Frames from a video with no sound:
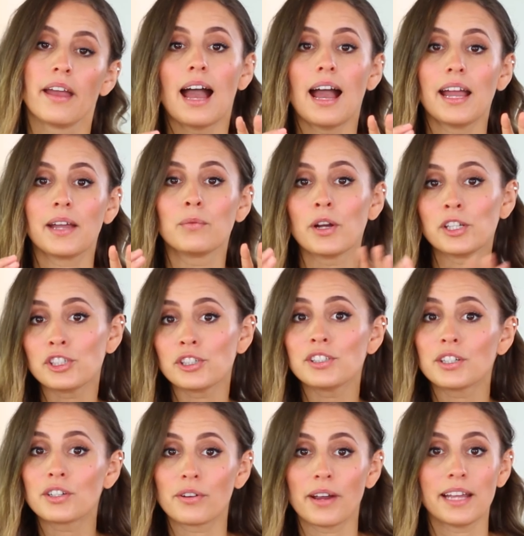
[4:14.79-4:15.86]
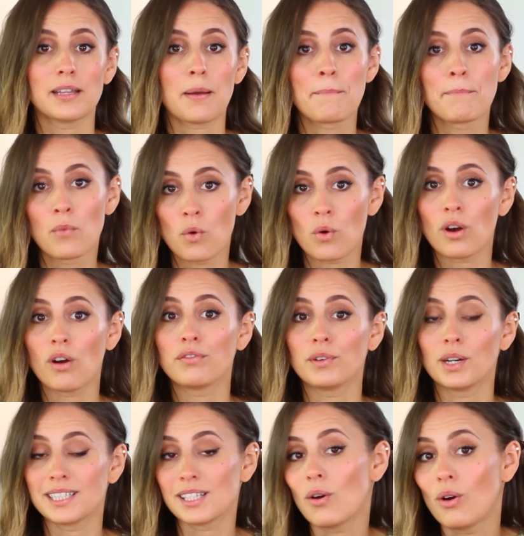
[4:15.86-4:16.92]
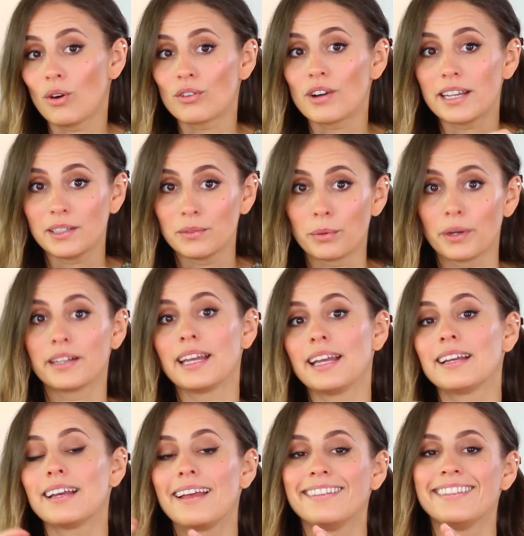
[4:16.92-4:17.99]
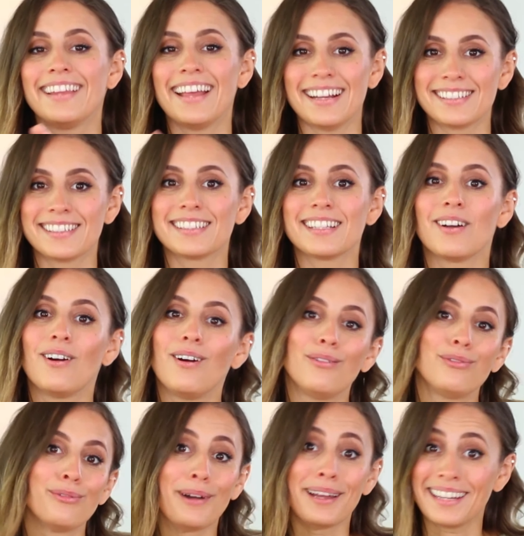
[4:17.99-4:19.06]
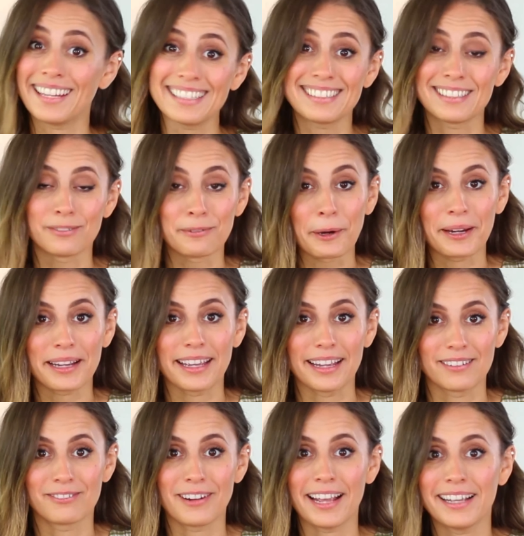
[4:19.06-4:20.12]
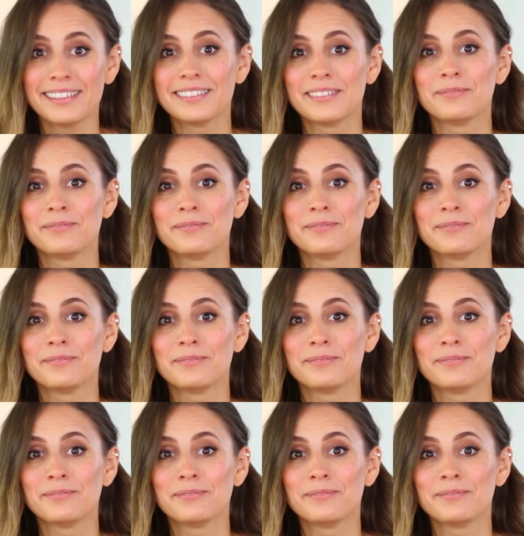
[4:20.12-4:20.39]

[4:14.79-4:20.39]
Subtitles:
I want you to create more of what's already working and less of what isn't working, right?